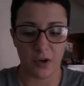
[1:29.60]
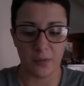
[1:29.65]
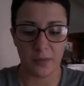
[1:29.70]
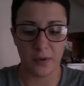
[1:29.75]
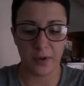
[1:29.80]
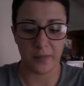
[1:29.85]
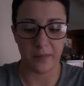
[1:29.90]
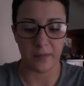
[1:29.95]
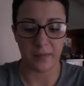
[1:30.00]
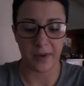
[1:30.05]

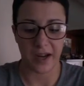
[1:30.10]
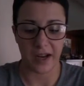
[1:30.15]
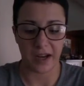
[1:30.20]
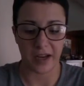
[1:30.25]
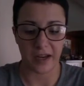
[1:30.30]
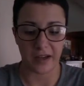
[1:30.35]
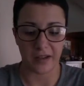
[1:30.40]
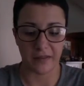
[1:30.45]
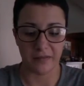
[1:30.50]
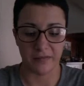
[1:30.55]
put
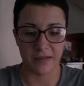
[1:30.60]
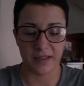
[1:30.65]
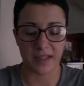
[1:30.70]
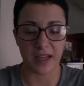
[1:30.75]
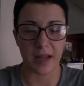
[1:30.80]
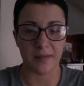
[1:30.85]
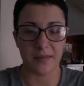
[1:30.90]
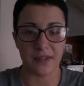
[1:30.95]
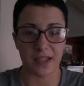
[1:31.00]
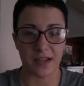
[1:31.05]
my
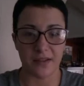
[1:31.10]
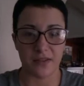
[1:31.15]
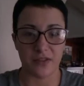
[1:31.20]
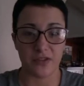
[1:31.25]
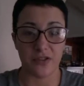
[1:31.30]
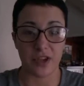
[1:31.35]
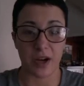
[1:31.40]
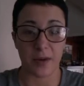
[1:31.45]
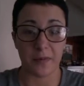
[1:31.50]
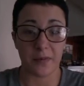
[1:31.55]
stem cells
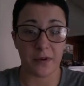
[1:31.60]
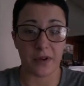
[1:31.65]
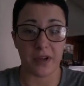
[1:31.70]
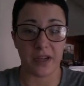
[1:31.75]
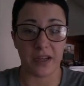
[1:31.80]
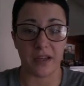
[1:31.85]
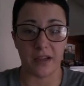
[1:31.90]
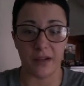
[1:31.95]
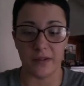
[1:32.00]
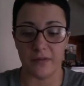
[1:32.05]
in
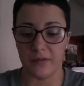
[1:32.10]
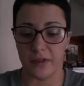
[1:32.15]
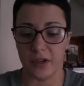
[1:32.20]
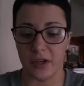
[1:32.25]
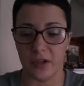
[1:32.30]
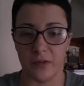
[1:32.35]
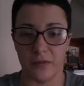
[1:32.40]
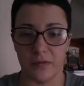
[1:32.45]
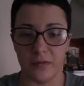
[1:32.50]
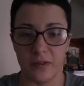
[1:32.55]
jeopardy of,
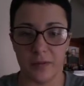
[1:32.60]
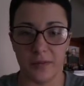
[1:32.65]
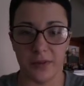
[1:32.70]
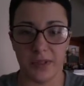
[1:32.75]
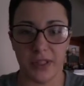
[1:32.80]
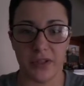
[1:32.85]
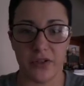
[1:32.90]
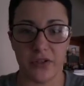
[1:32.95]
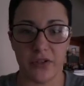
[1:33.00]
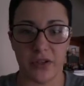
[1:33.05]

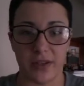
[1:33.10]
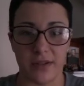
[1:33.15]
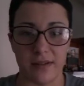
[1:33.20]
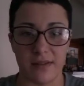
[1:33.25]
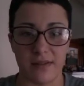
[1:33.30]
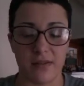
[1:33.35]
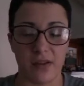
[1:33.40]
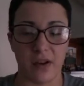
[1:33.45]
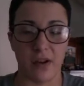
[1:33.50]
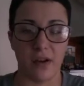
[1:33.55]
depletion.
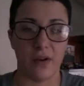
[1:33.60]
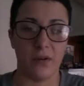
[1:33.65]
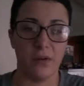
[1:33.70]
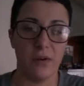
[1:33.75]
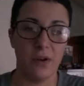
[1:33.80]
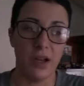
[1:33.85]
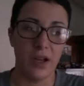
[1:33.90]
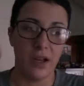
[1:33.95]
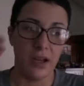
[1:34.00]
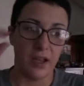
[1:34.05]
So
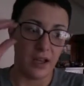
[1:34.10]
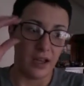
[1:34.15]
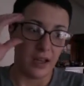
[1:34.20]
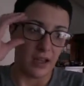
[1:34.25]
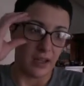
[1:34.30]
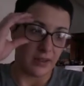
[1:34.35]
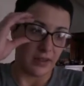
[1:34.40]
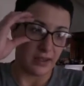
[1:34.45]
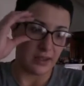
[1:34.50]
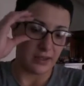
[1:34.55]

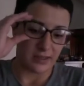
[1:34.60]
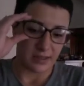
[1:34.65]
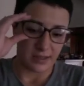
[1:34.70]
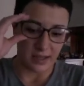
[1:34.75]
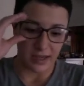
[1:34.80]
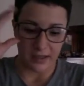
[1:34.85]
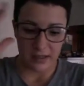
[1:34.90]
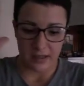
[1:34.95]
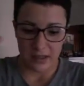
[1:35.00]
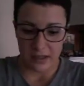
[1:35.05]
they
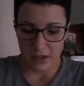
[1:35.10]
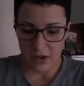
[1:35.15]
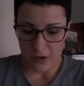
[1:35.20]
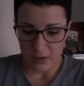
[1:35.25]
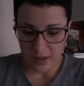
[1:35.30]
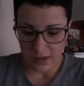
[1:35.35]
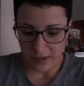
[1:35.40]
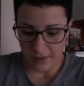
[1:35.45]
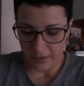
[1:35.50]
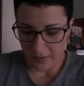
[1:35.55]
decided to go
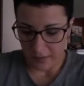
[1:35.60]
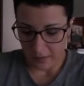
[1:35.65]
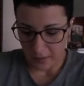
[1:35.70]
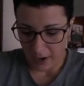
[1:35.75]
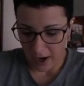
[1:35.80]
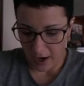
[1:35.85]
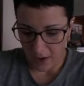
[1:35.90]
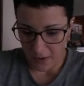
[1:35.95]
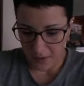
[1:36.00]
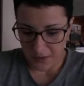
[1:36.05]
a different
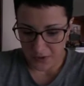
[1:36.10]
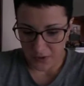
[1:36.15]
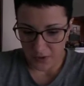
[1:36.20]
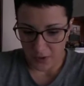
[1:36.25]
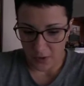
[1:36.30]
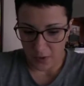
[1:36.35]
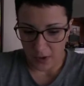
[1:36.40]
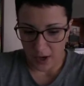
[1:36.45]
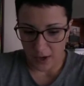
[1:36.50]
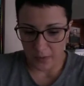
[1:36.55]
route.
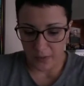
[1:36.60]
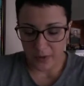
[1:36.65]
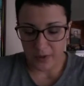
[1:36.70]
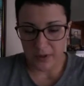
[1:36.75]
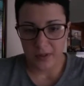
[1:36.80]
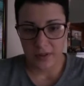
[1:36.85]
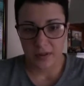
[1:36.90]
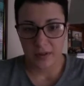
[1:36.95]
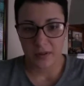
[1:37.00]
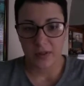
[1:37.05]
So I
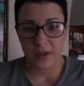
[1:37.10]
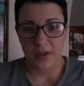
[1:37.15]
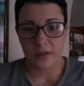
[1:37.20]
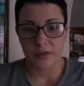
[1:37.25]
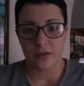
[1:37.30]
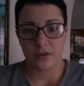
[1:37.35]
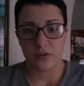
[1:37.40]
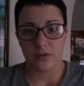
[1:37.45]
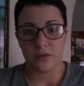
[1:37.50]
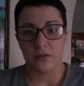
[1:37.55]
will
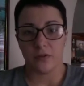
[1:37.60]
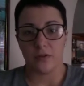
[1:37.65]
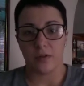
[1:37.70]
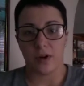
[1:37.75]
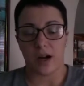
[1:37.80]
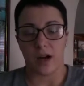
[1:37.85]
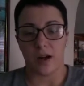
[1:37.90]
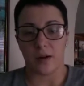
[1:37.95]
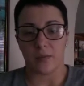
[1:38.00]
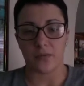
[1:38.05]
do
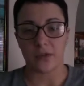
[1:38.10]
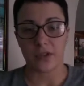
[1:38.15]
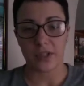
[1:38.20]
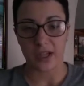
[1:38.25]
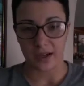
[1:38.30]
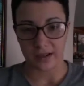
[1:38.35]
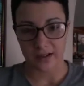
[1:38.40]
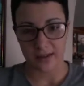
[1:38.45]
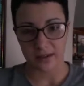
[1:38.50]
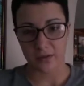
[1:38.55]

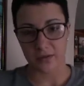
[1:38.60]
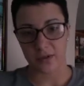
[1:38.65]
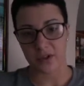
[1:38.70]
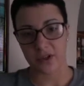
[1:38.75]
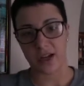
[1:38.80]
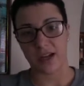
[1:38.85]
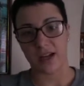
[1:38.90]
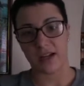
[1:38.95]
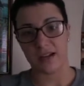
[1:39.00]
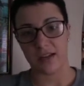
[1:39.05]
Rituxan,
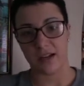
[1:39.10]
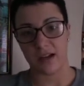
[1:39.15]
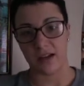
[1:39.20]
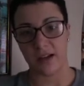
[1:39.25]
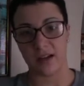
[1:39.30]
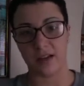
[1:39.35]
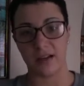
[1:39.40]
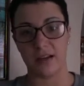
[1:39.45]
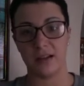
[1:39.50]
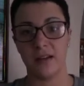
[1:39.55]
which I had
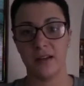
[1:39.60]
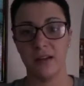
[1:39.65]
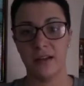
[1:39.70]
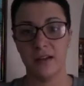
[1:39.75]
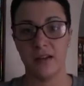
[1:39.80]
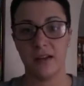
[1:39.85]
done